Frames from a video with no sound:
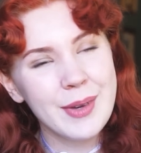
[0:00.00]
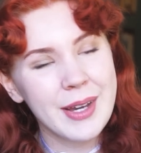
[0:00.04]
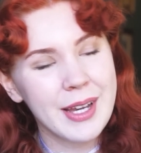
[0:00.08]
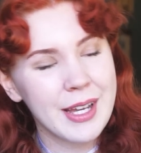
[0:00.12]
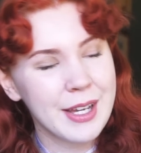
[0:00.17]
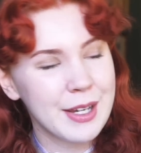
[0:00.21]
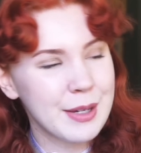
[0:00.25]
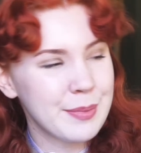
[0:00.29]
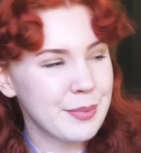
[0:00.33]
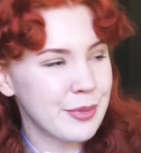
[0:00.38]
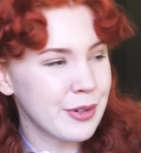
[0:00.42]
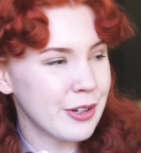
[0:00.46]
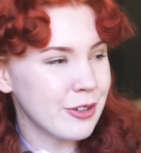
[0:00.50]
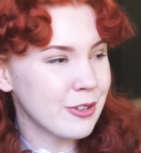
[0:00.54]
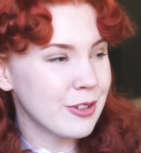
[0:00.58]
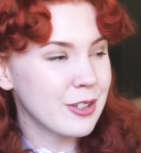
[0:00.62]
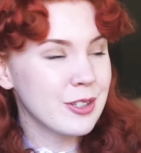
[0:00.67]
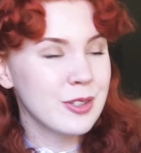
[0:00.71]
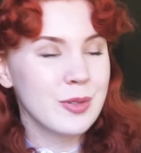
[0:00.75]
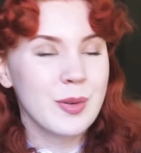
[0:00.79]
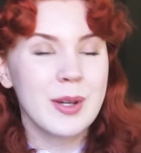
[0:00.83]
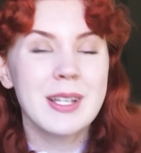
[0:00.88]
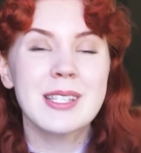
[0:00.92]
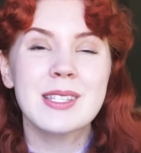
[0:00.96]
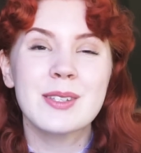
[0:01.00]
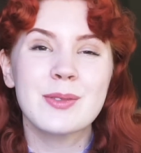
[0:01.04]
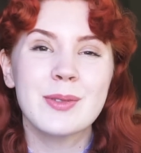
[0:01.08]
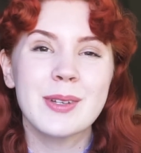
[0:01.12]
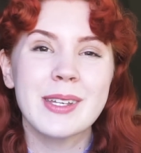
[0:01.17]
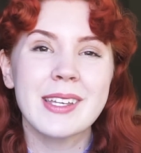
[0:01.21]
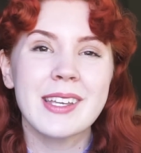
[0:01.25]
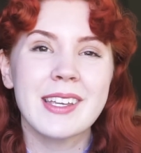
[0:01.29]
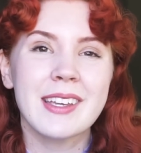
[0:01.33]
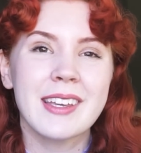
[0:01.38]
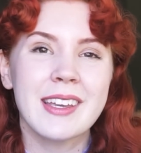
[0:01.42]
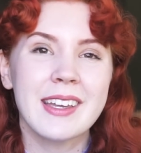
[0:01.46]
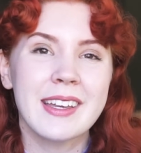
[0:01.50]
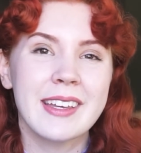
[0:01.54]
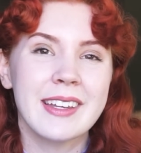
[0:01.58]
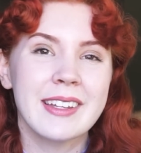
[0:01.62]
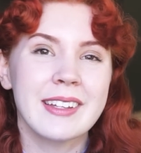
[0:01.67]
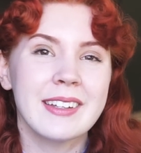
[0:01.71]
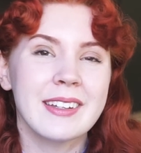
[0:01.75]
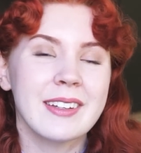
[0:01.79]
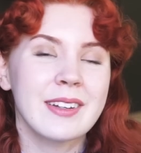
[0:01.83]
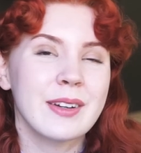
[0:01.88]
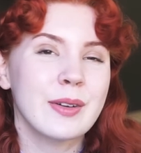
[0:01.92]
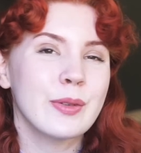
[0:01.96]
I upload twice a week
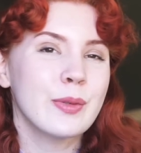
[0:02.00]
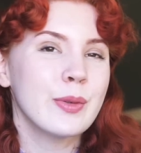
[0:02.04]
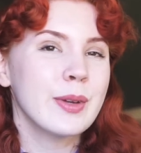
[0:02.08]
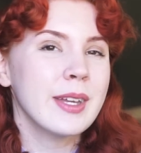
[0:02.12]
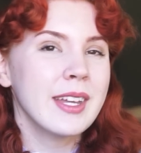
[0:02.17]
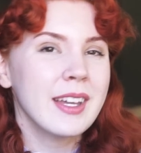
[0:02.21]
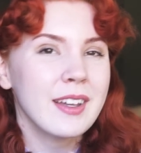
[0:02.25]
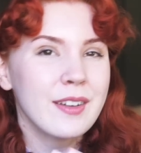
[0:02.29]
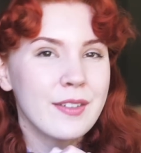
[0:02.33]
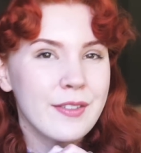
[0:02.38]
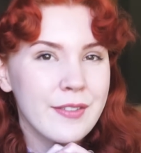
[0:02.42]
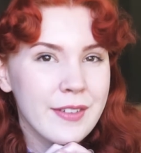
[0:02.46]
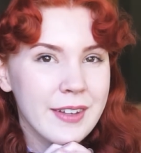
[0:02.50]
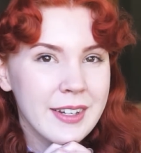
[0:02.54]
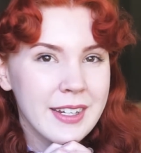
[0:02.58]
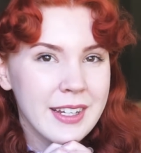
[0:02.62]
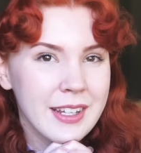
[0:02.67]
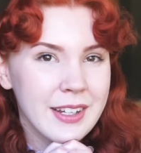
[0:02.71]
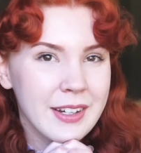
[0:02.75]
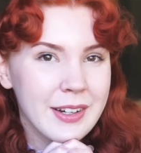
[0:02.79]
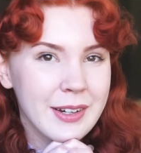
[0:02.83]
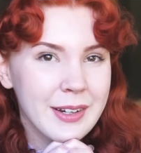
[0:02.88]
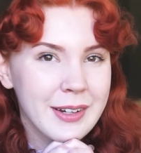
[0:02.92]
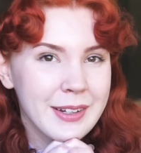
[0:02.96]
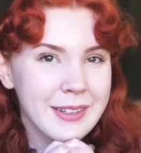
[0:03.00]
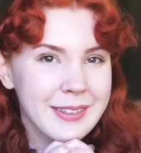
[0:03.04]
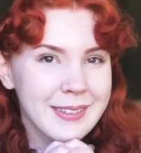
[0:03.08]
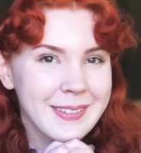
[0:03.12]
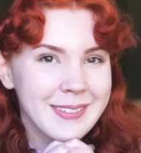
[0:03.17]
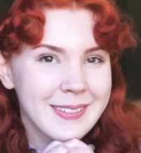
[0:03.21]
and we have fun here.